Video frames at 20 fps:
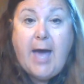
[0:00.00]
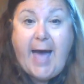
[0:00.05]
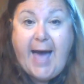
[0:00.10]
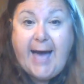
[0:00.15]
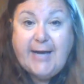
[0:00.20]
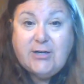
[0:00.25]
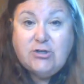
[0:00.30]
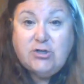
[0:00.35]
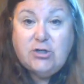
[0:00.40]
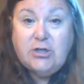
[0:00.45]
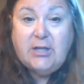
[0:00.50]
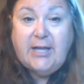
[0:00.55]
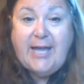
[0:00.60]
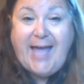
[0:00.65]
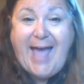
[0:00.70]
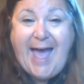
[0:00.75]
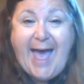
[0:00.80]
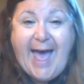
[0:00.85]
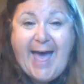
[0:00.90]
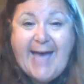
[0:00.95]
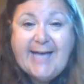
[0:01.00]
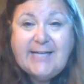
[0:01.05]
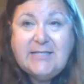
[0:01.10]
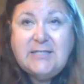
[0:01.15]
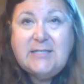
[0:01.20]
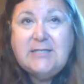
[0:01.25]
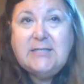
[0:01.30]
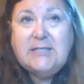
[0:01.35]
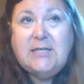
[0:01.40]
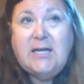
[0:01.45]
actually
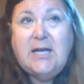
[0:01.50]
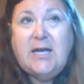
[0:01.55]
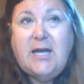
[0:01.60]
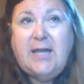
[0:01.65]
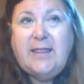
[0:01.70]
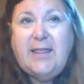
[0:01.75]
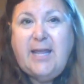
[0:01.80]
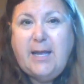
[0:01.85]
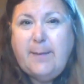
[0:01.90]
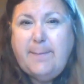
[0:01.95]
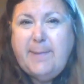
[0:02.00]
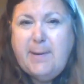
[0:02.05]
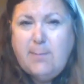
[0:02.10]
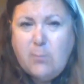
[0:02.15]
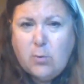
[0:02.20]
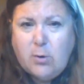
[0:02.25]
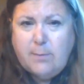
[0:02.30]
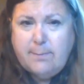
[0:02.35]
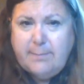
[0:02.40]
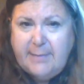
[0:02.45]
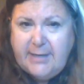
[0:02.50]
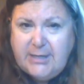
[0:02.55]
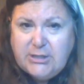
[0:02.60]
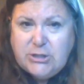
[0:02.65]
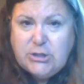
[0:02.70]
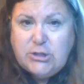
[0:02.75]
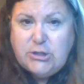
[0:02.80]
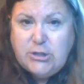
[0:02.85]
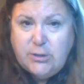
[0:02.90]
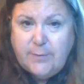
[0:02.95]
has, I think, a bit more
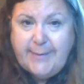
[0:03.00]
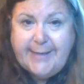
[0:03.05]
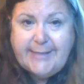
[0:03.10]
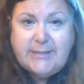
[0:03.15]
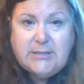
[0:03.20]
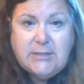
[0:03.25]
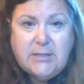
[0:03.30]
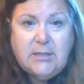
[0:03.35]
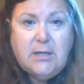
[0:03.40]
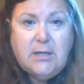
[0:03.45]
meat to it